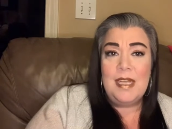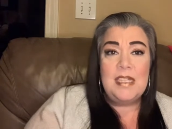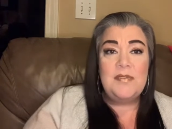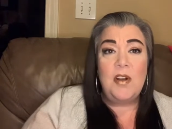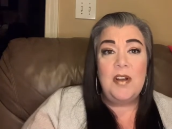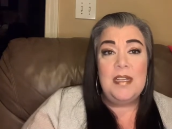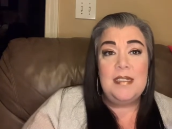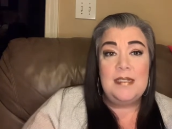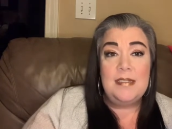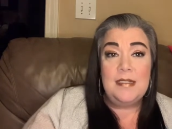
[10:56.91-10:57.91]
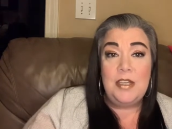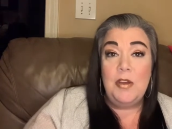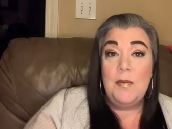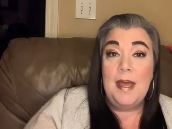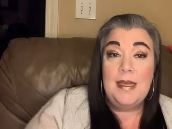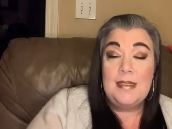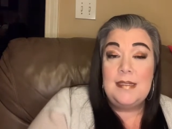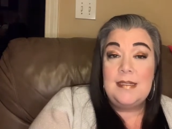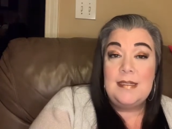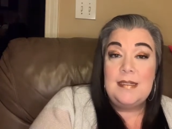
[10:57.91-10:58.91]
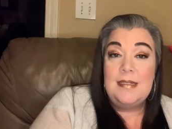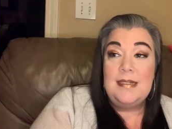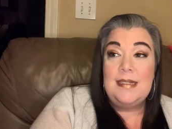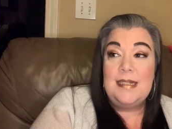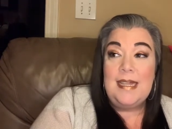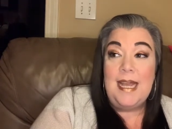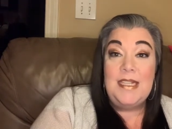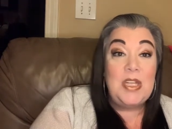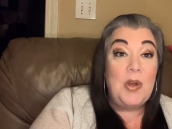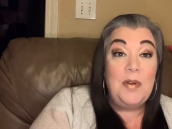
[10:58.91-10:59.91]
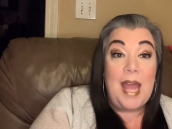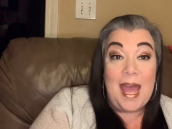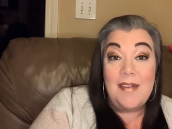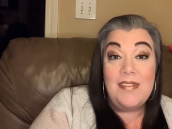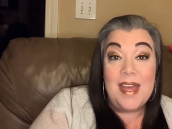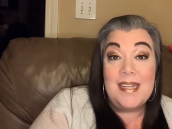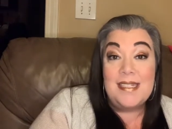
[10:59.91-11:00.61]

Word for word: as far as QMS, they don't have that